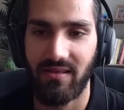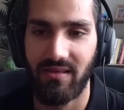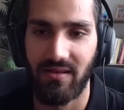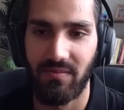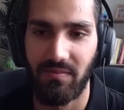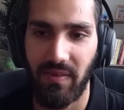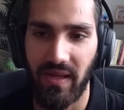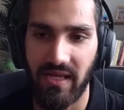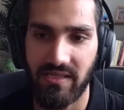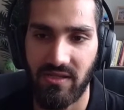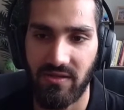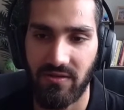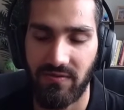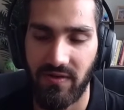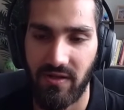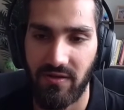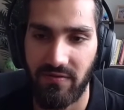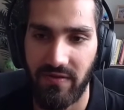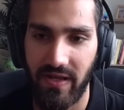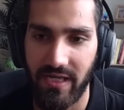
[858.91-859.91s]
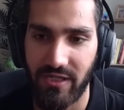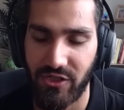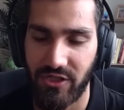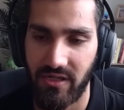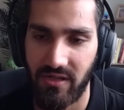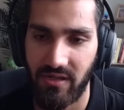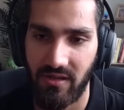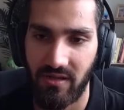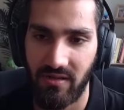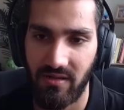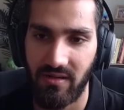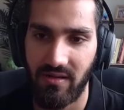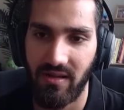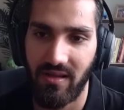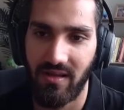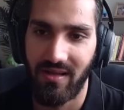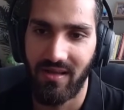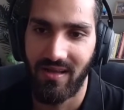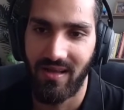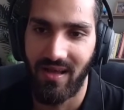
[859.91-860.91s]
The pace of innovation
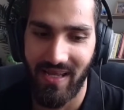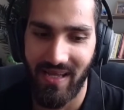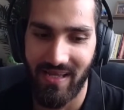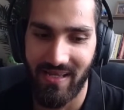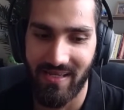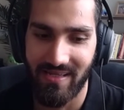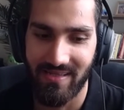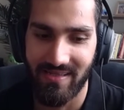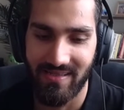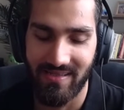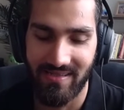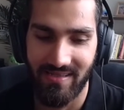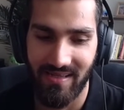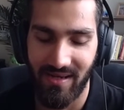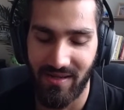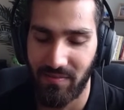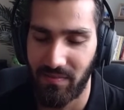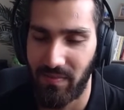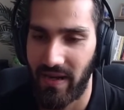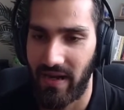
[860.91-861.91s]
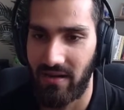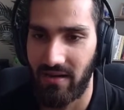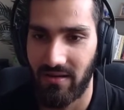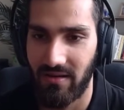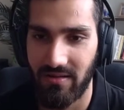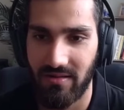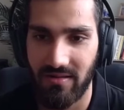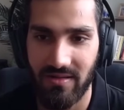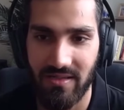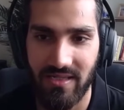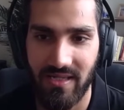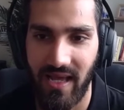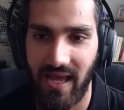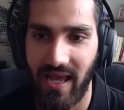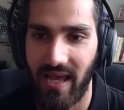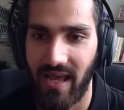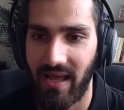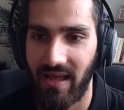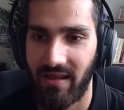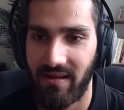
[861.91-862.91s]
is unparalleled,
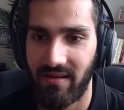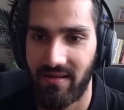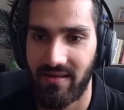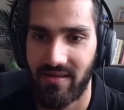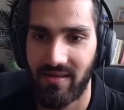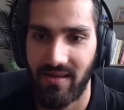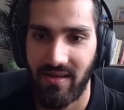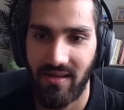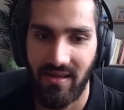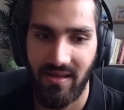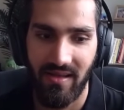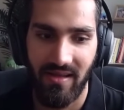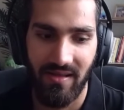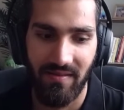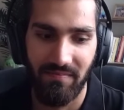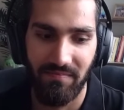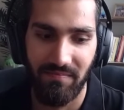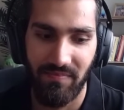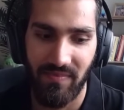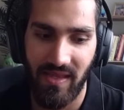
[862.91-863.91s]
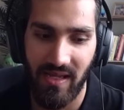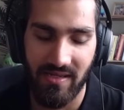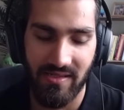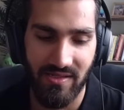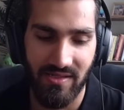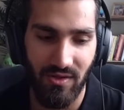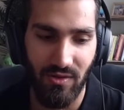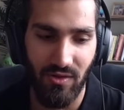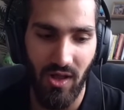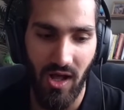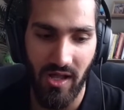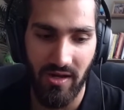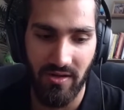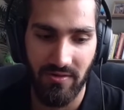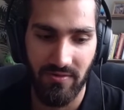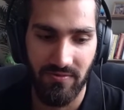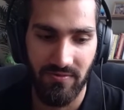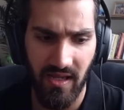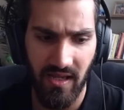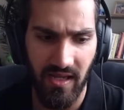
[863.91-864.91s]
and there's a lot
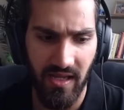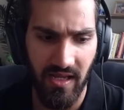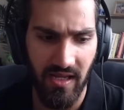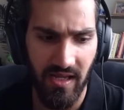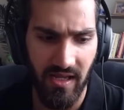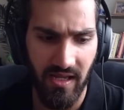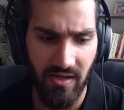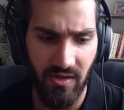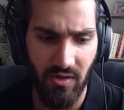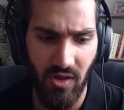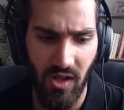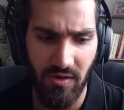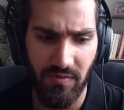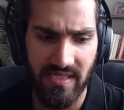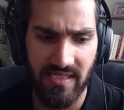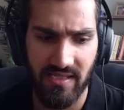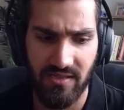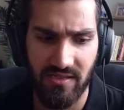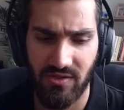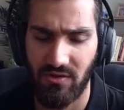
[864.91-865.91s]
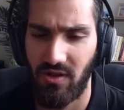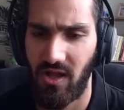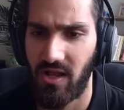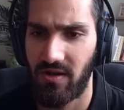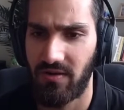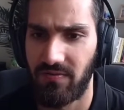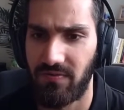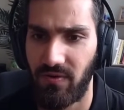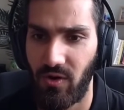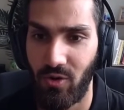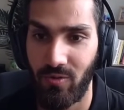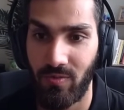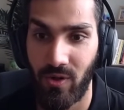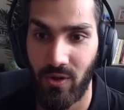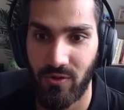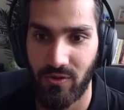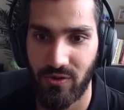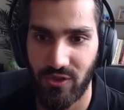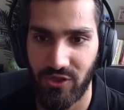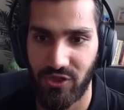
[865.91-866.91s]
of, in a lot of ways, there's a lot of
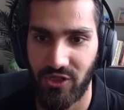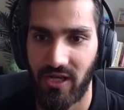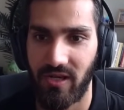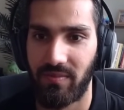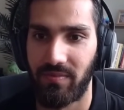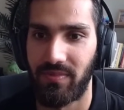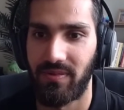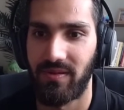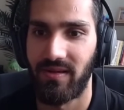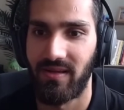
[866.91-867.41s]
FOMO to ship